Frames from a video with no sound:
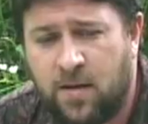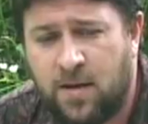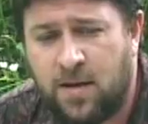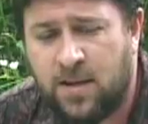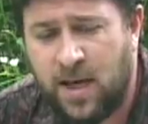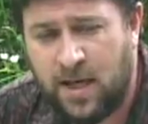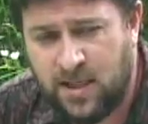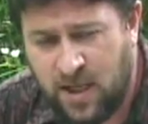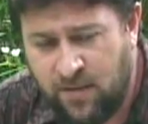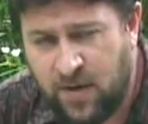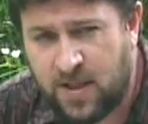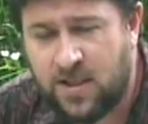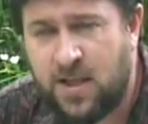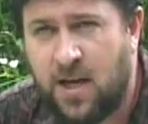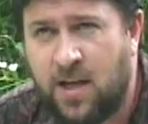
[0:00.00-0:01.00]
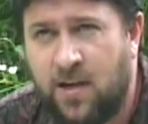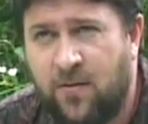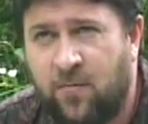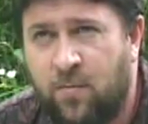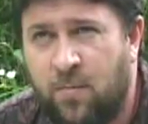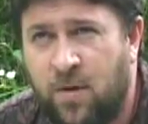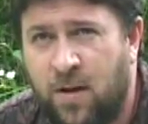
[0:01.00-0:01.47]
the scientific study
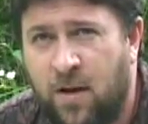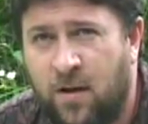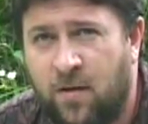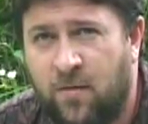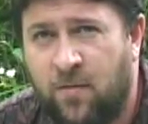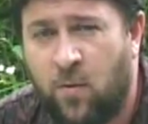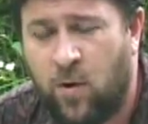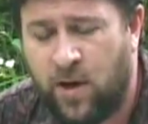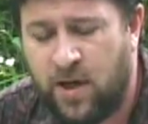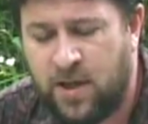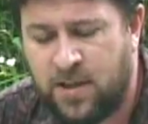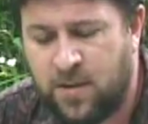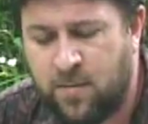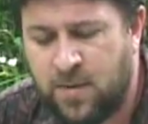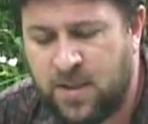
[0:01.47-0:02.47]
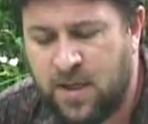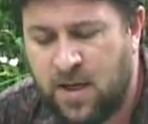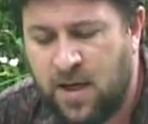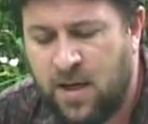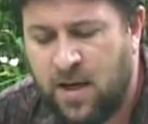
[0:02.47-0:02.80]
of, of organisms,